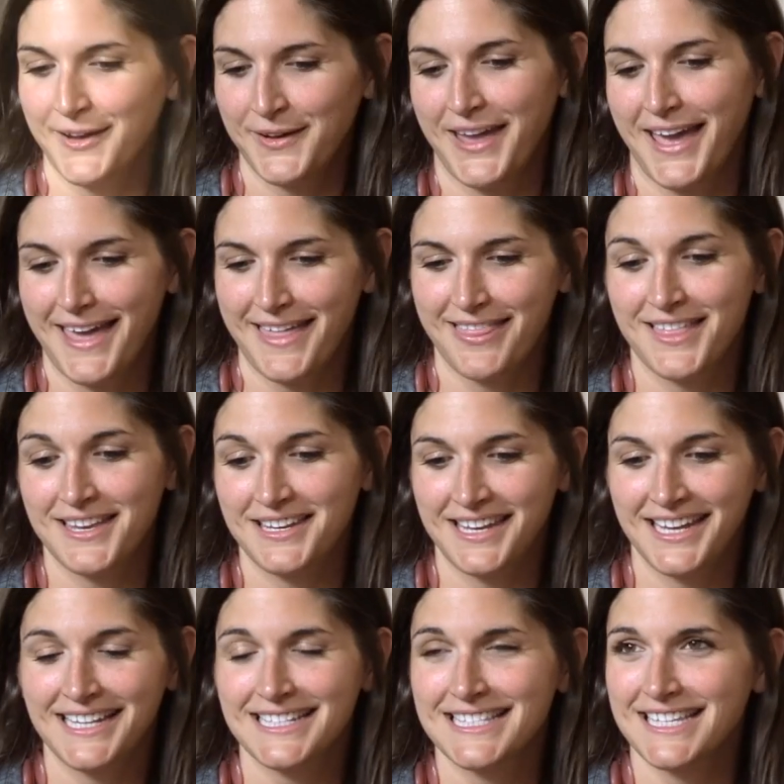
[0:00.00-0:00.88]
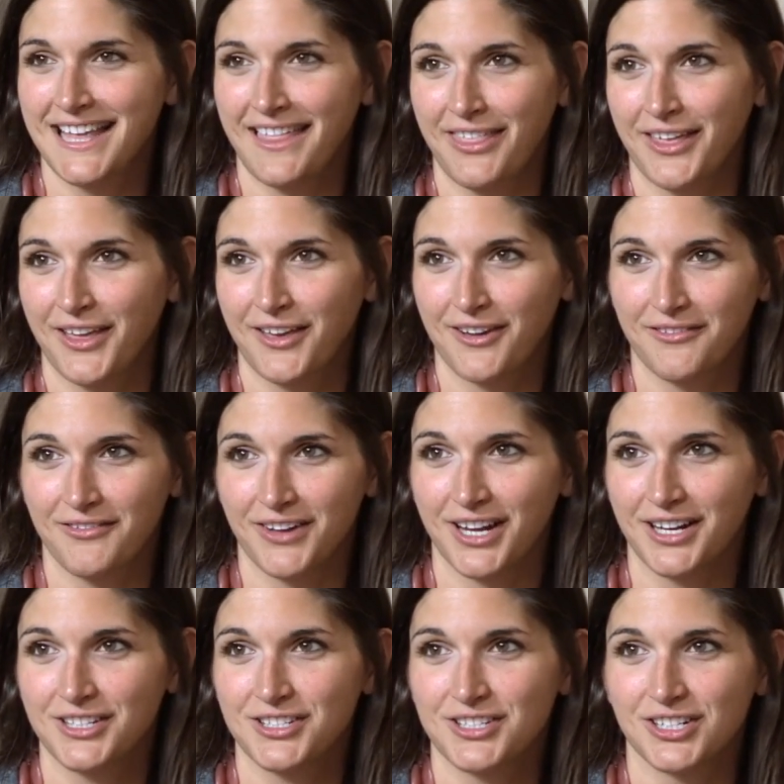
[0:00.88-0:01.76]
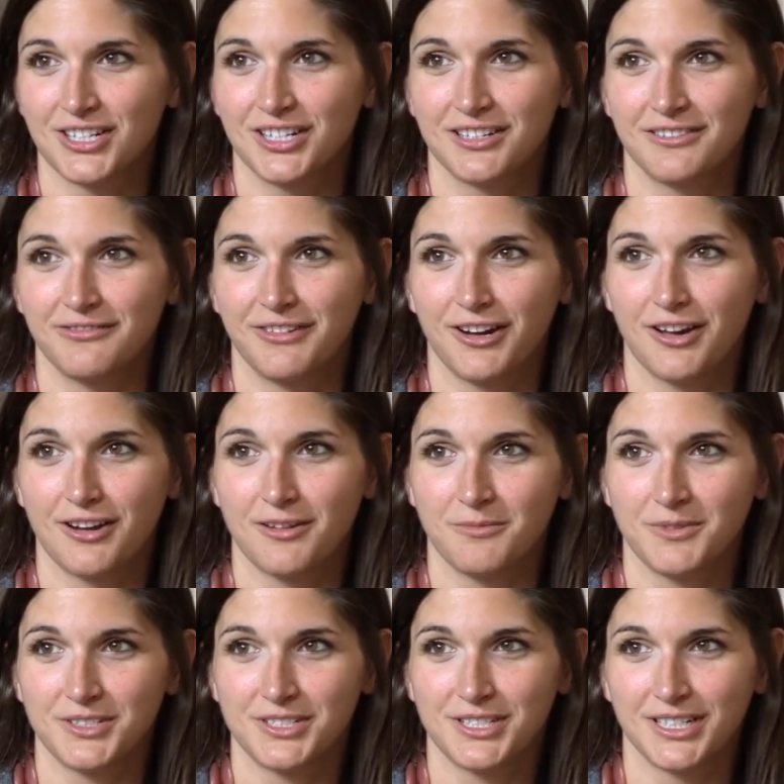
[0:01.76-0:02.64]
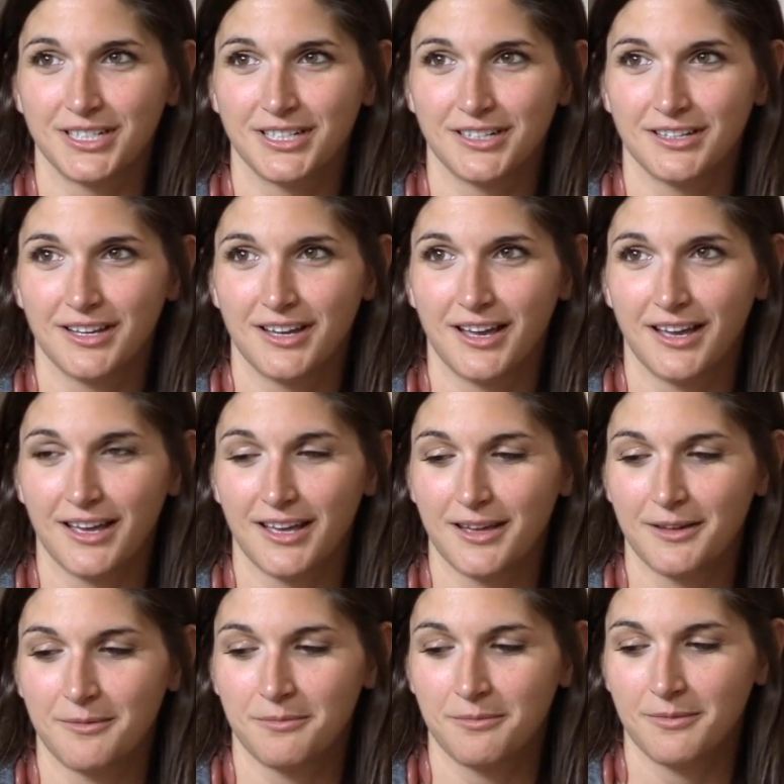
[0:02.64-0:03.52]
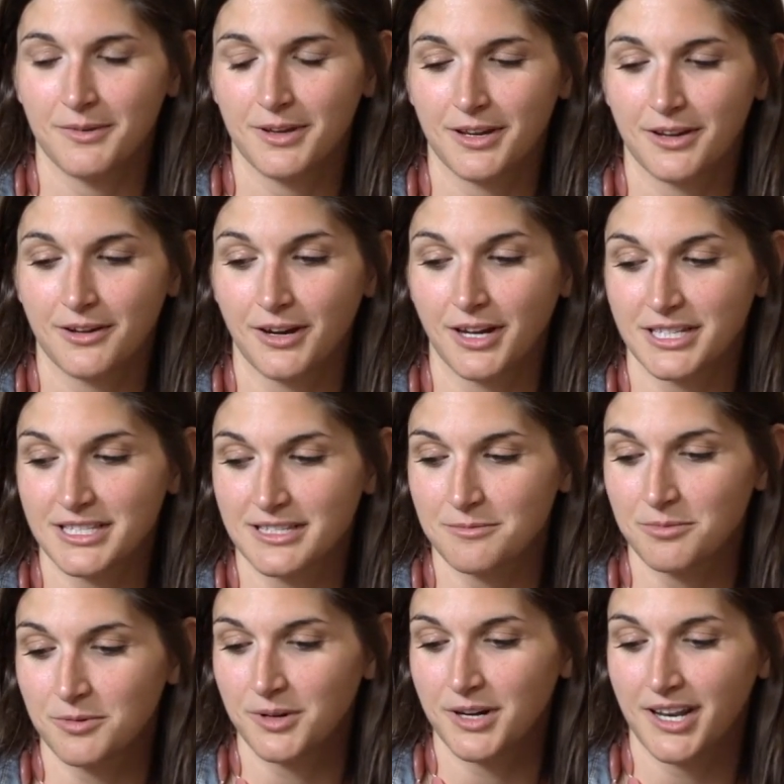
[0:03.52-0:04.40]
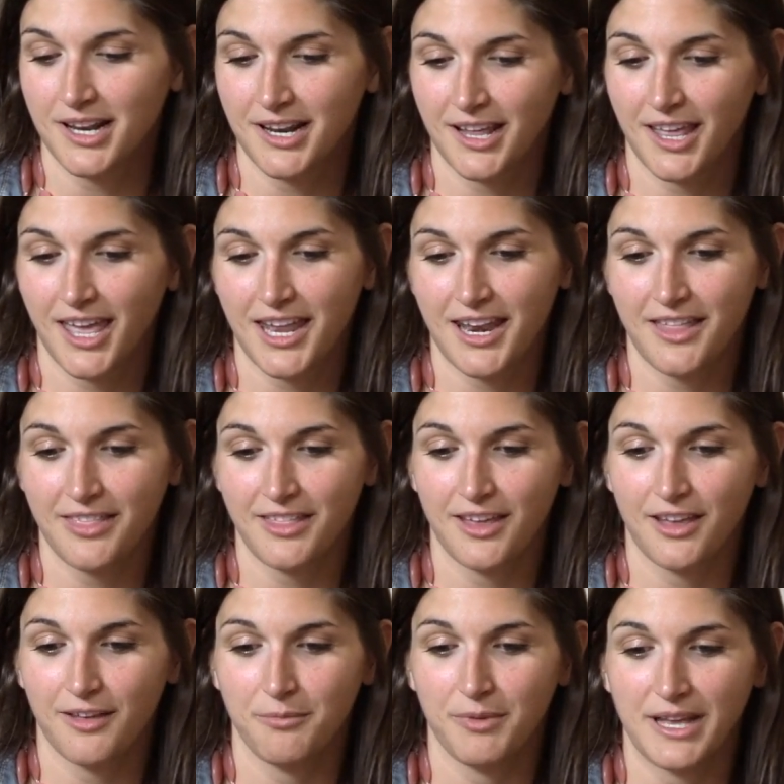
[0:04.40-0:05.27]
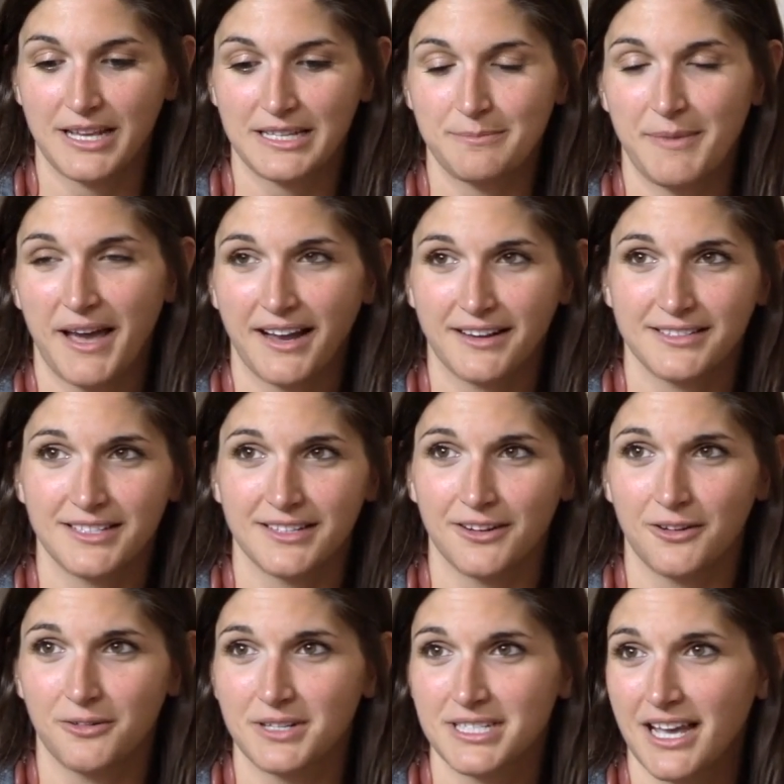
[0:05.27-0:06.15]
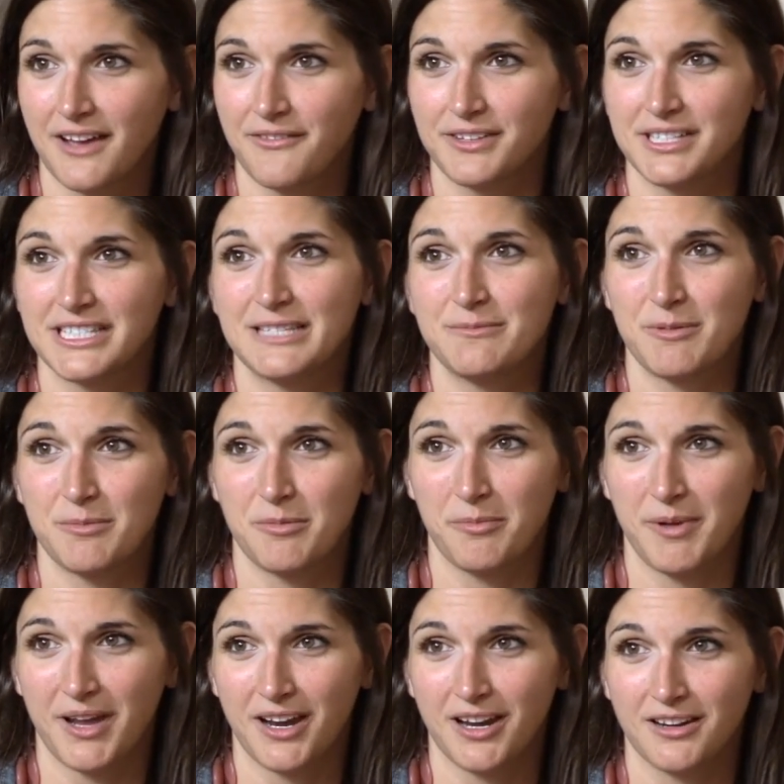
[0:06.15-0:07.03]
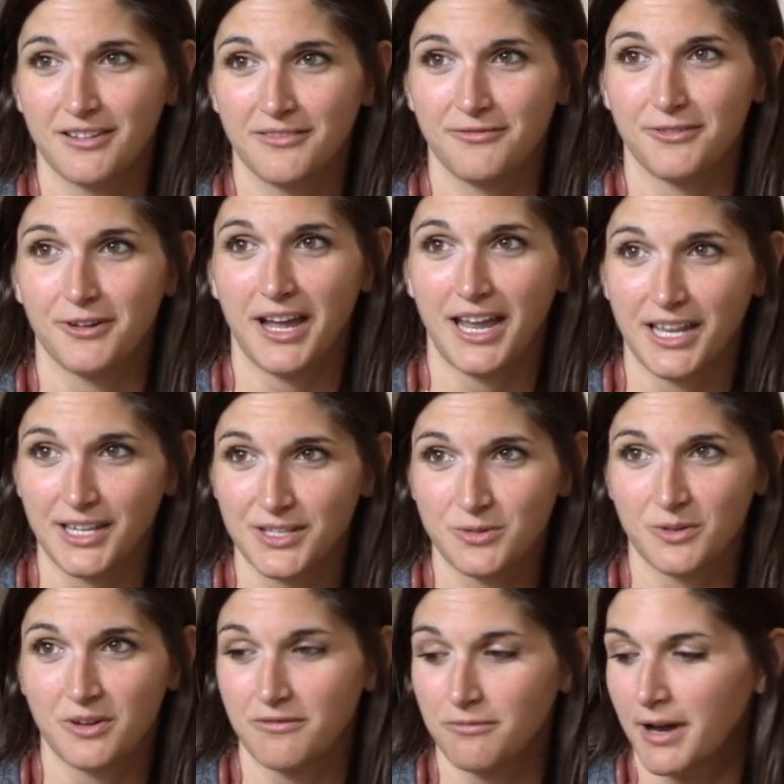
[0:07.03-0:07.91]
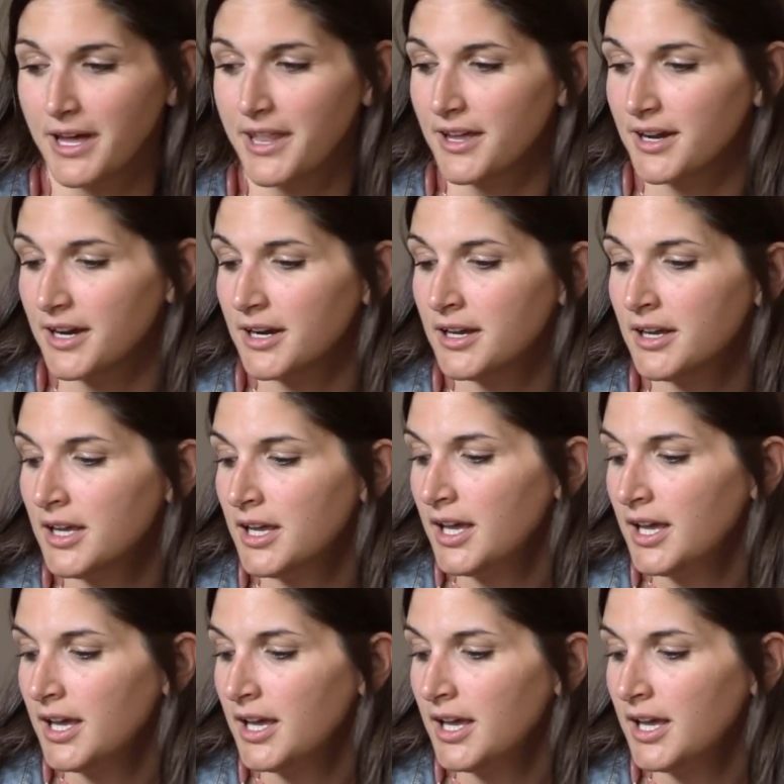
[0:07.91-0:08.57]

Okay, the knits I think are very strong for autumn winter across the board, and again I think it plays back to always having to be prepared for any sort of weather.